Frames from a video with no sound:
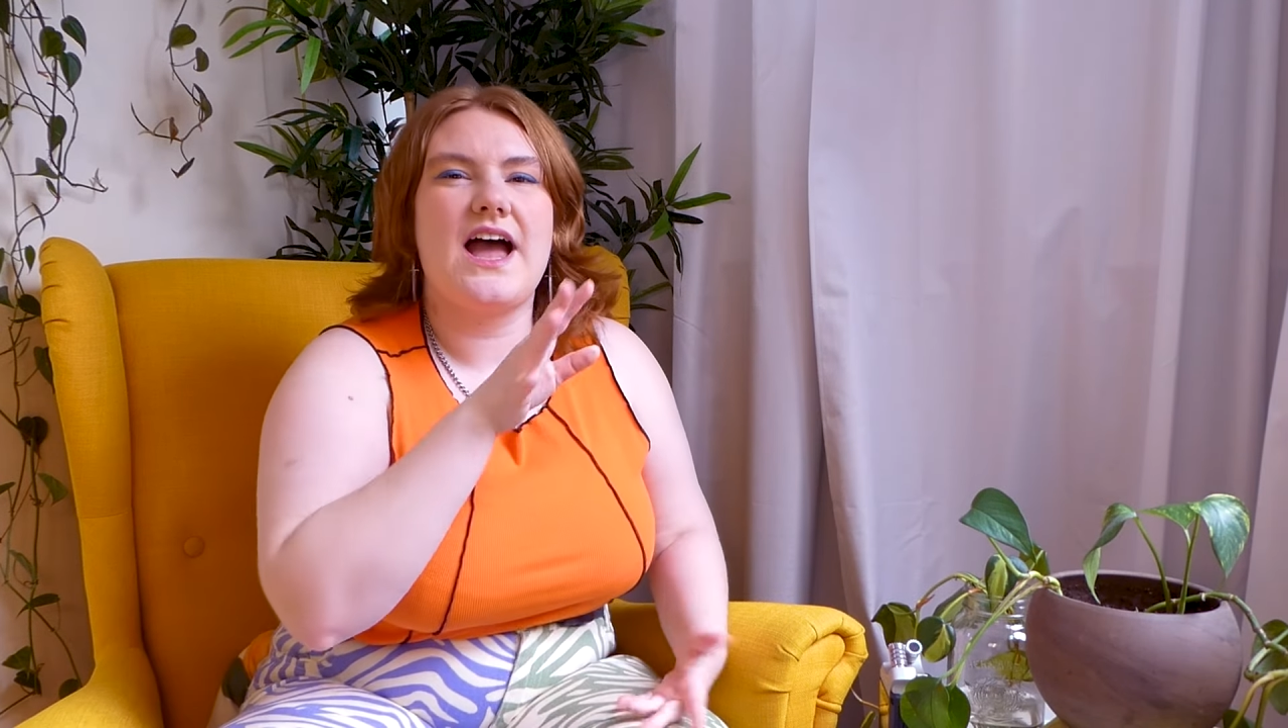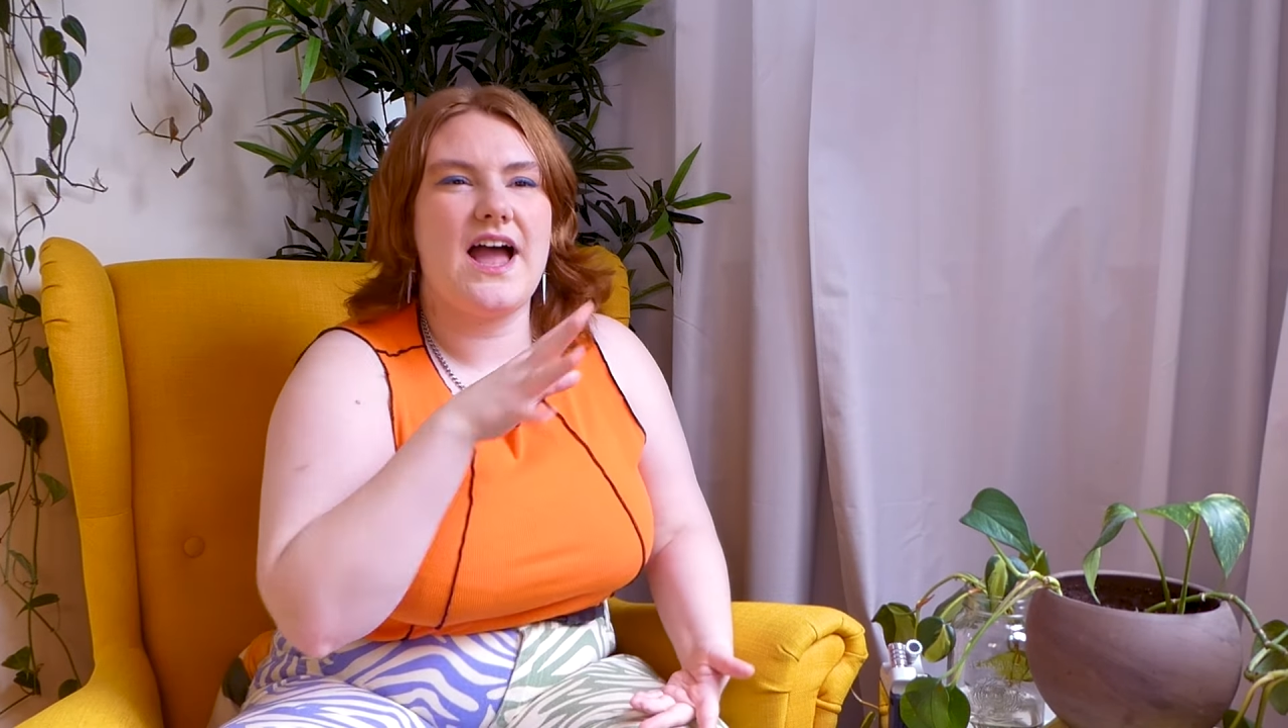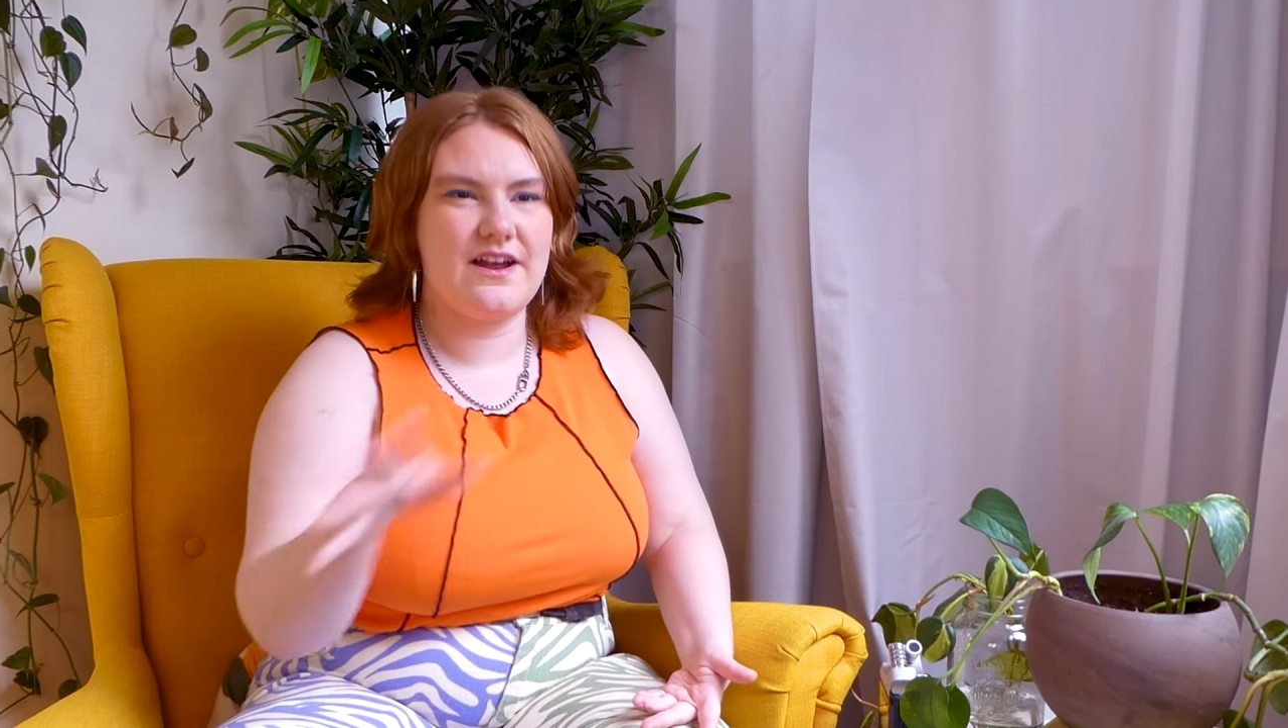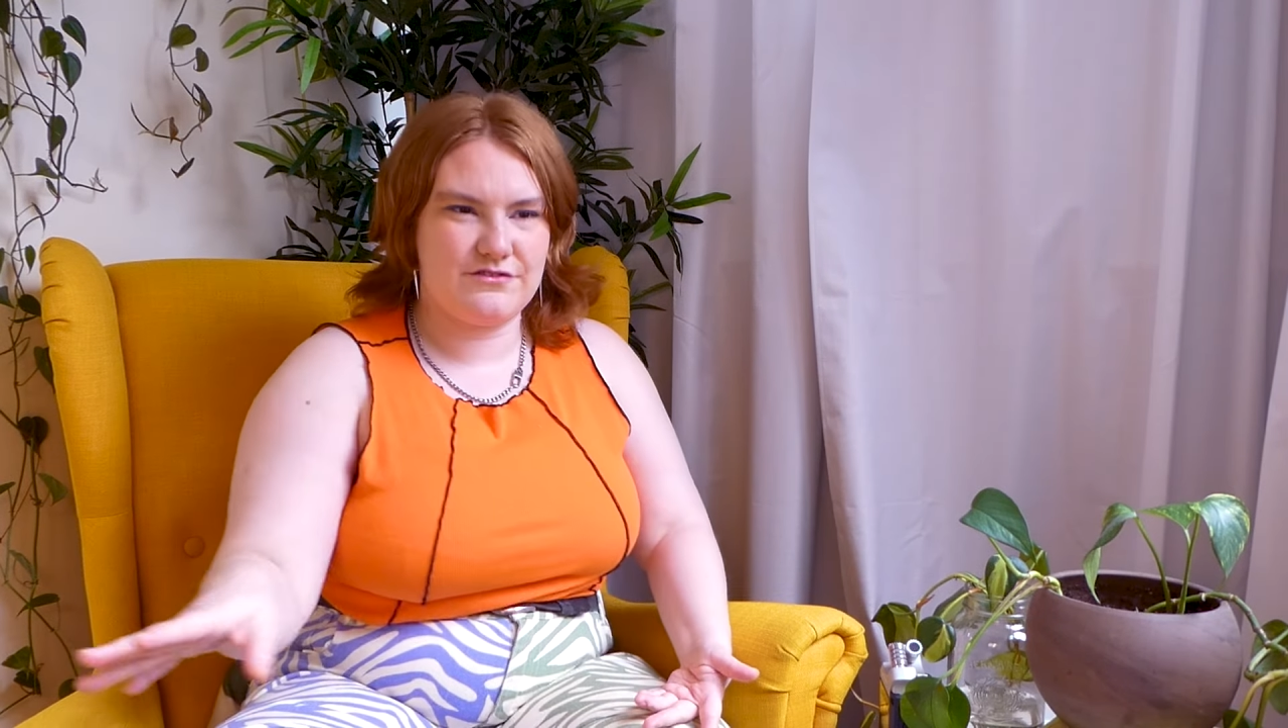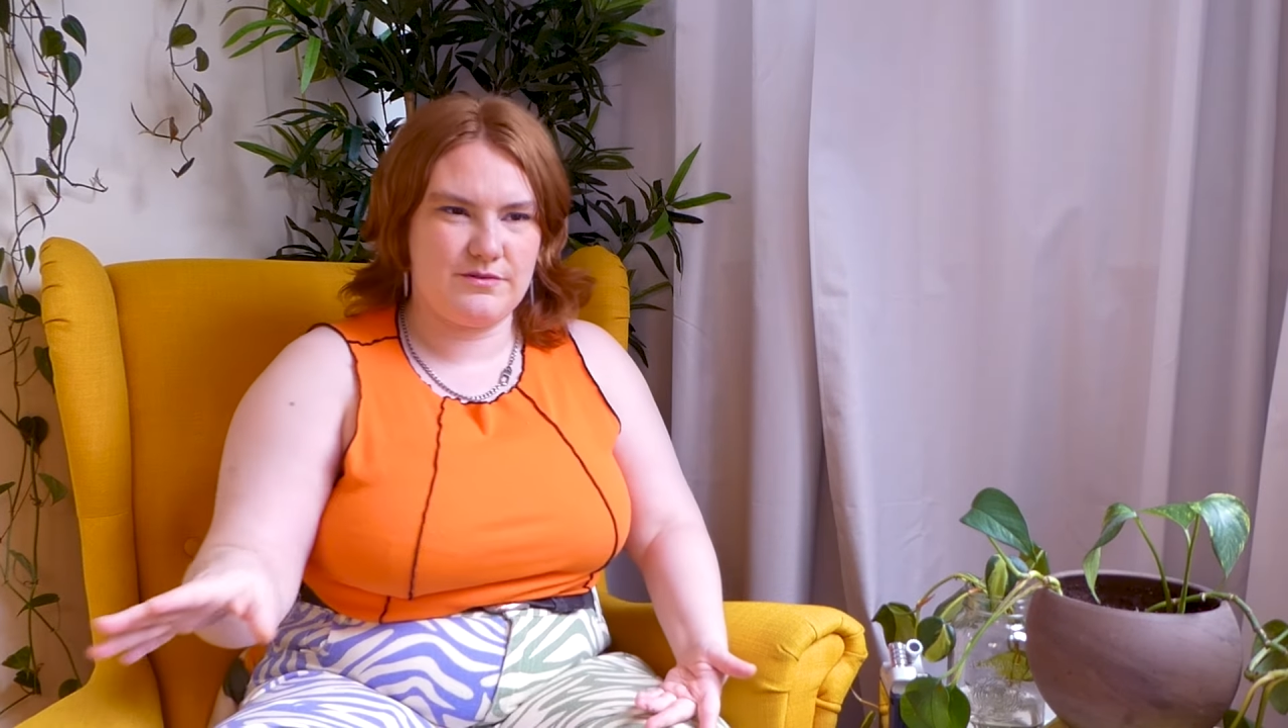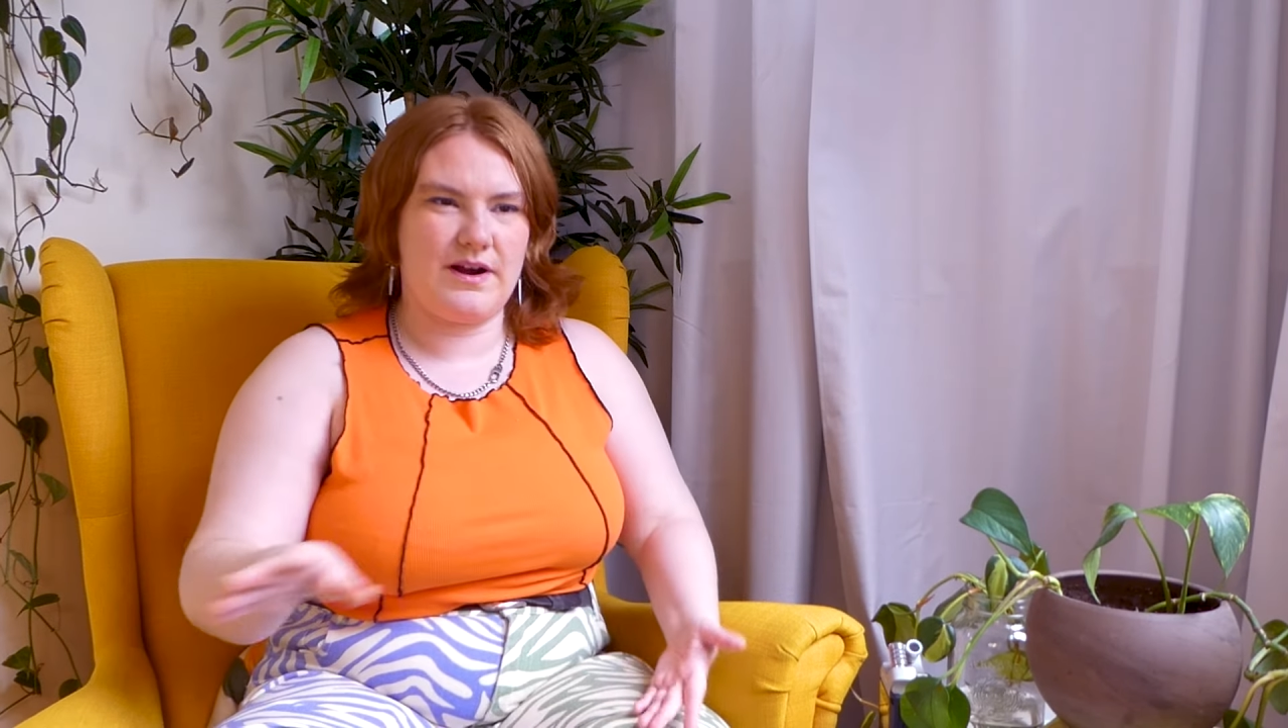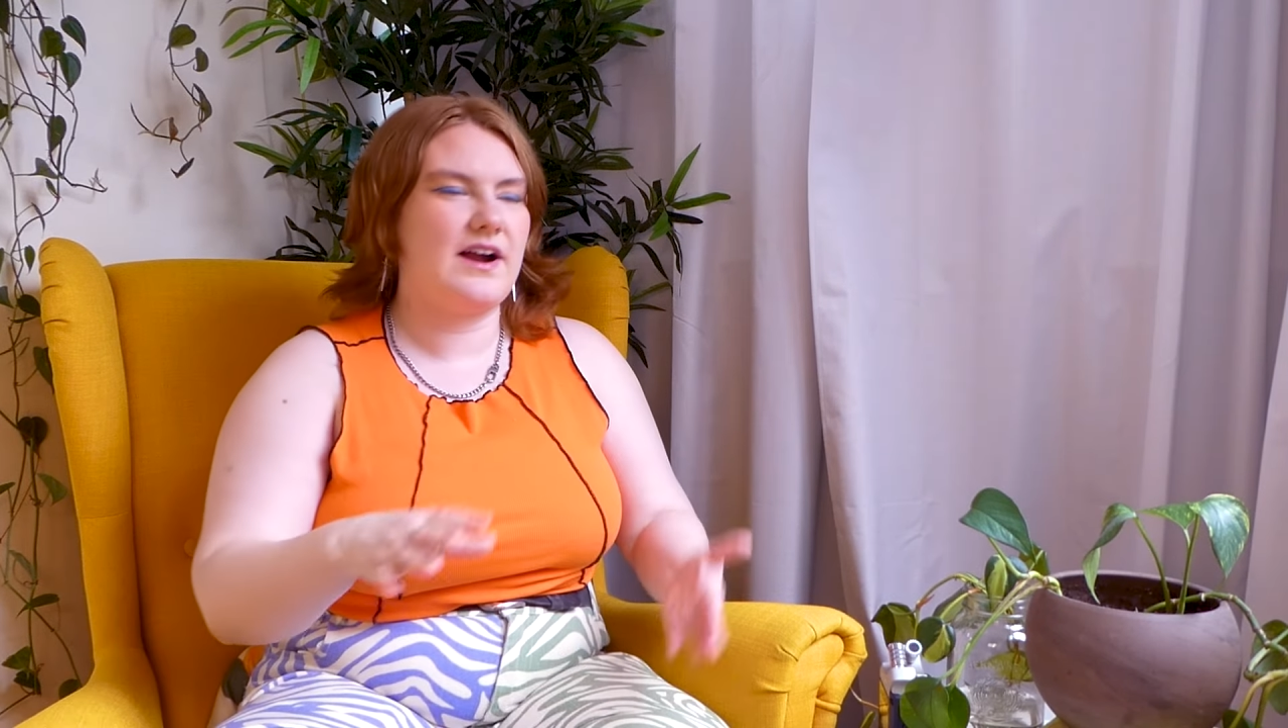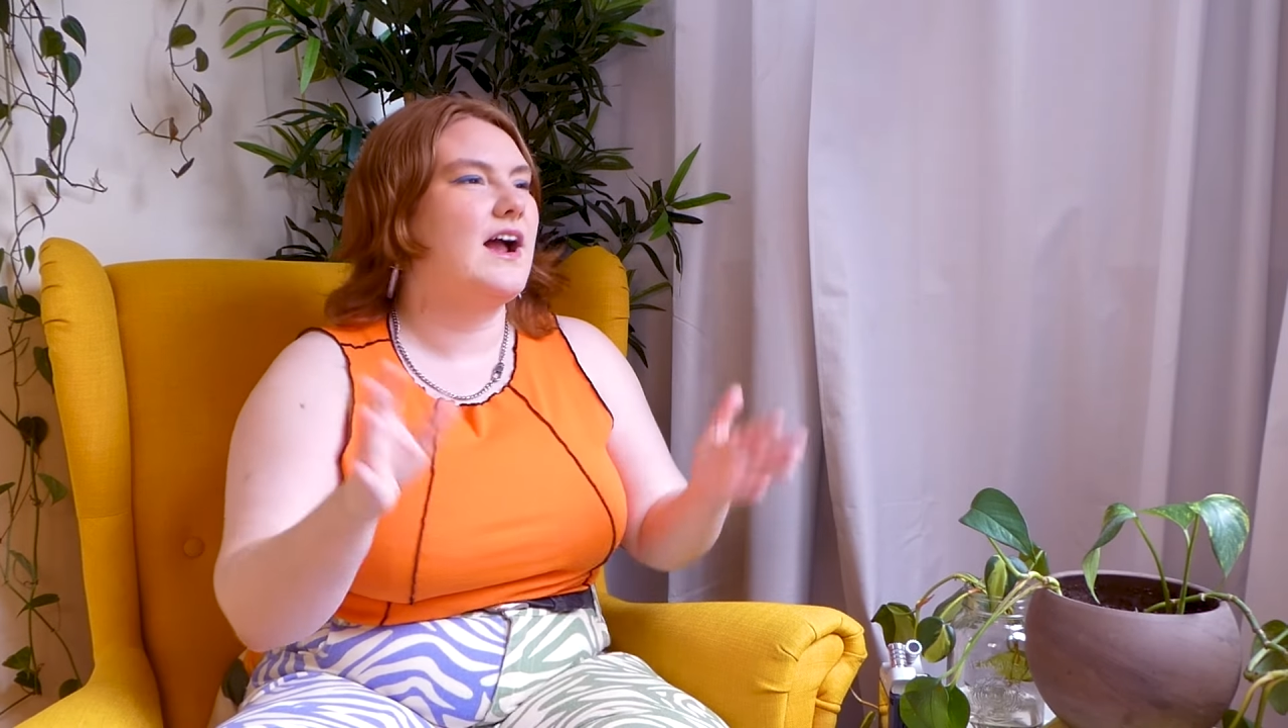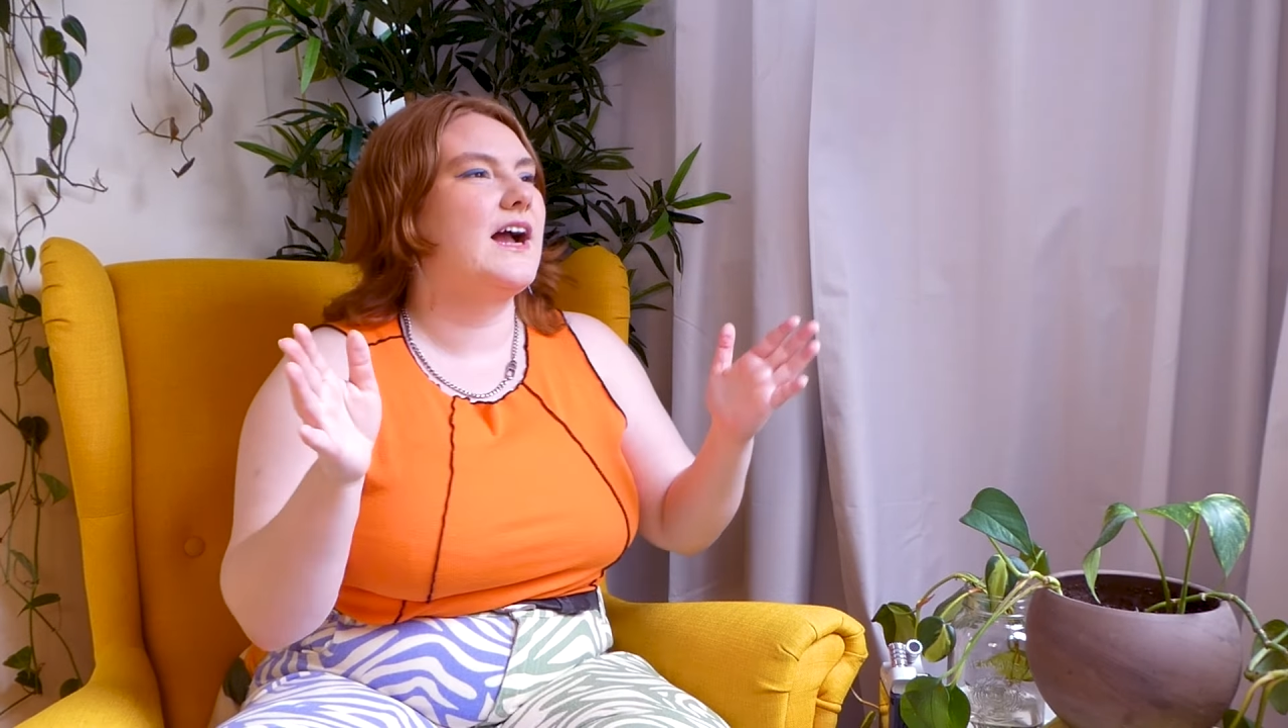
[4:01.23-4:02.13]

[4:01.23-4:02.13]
everywhere.